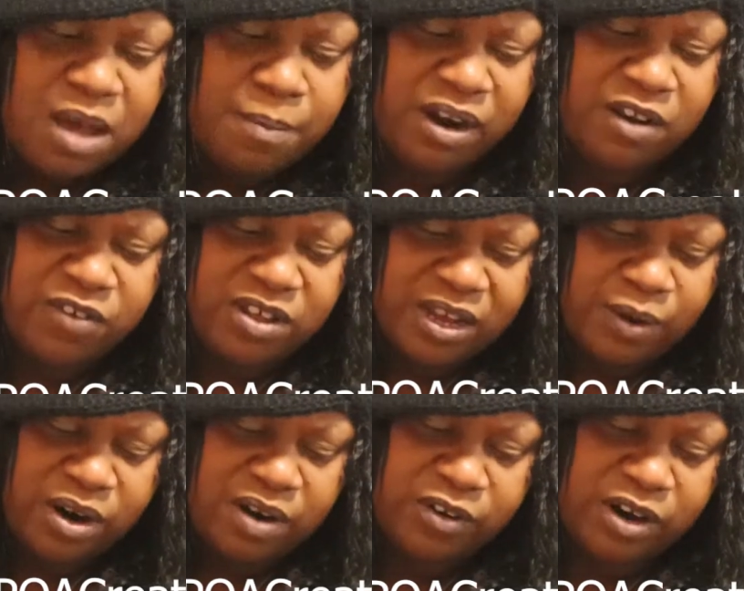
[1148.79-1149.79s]
But I feel like
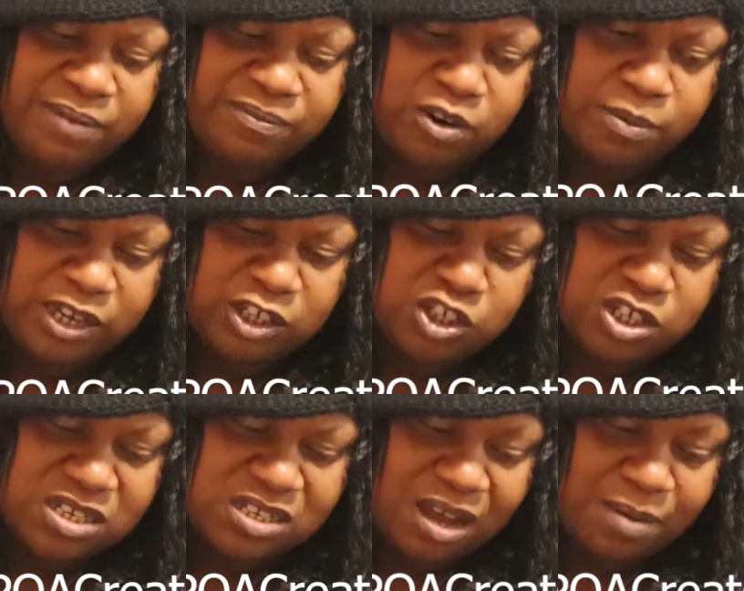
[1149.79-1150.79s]
whatever information
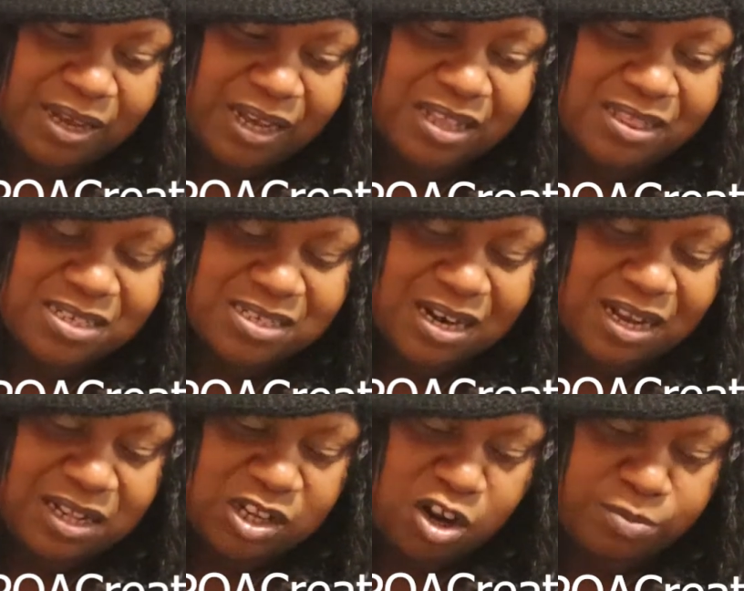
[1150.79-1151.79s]
is coming in that's going to
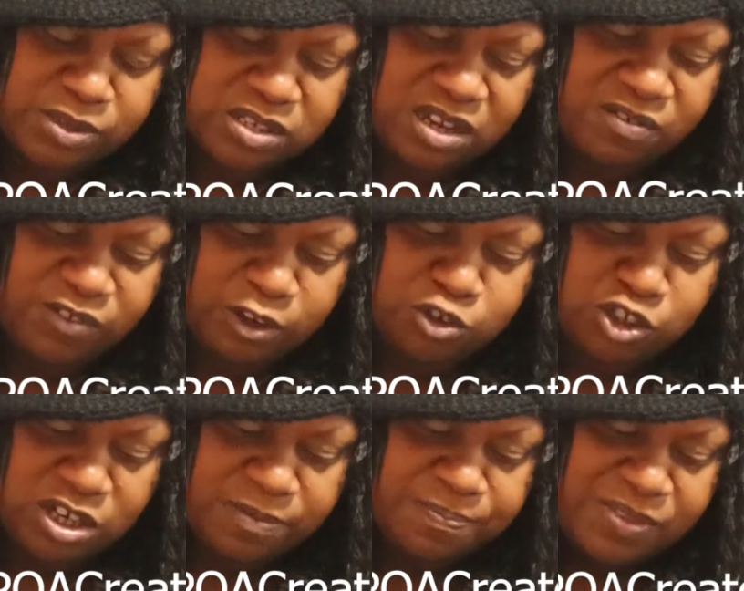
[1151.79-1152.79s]
clear up this
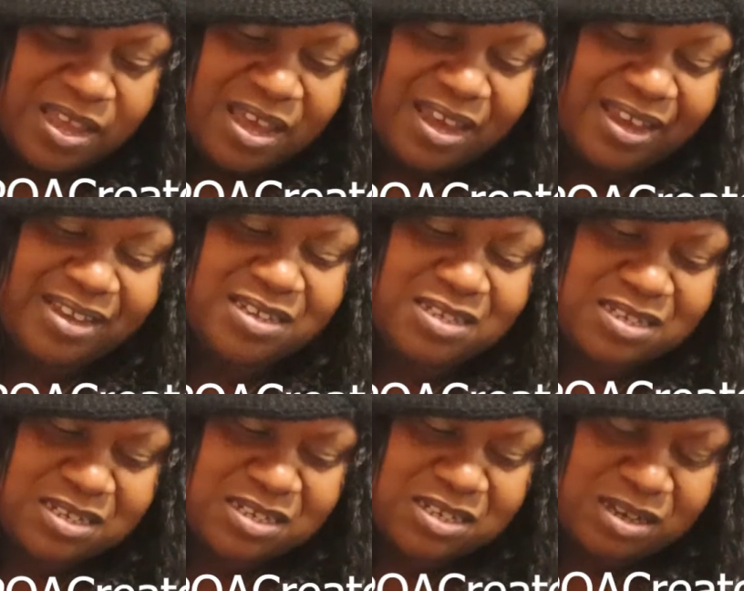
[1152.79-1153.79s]
confusion is
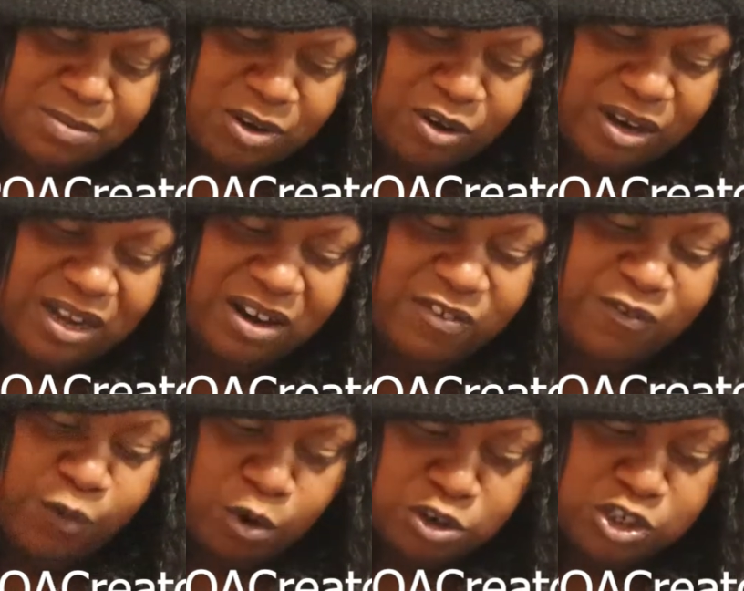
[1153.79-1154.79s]
to some degree going to
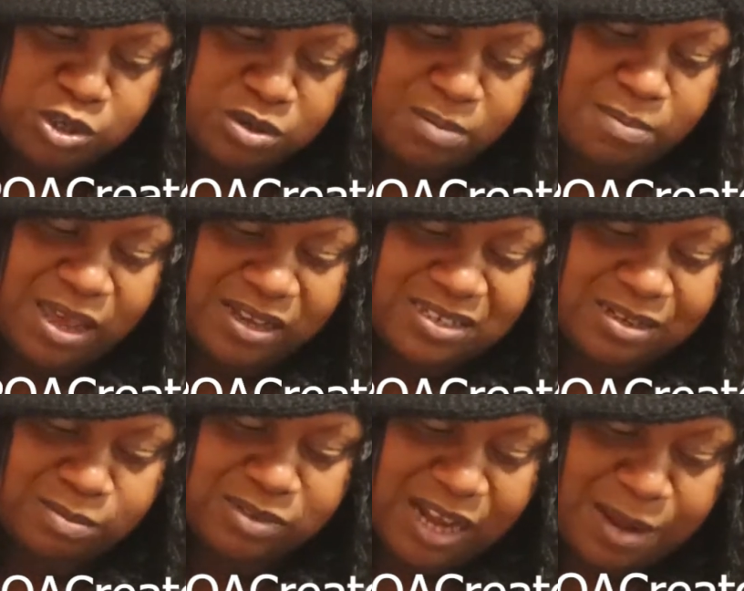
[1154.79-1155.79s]
force you to make
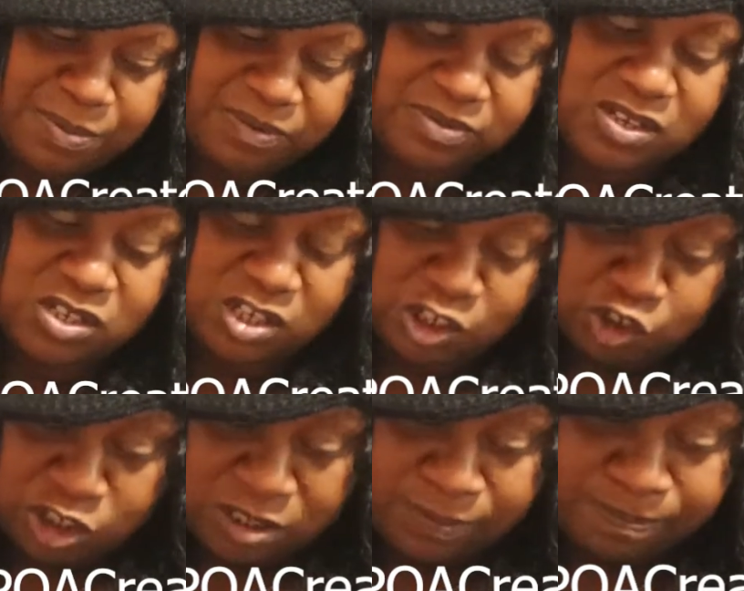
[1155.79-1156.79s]
some type of
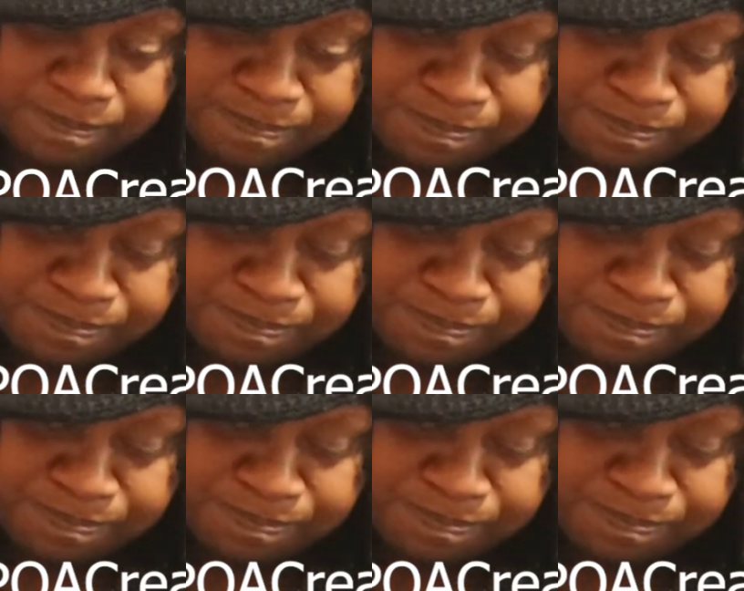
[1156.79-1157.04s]
decision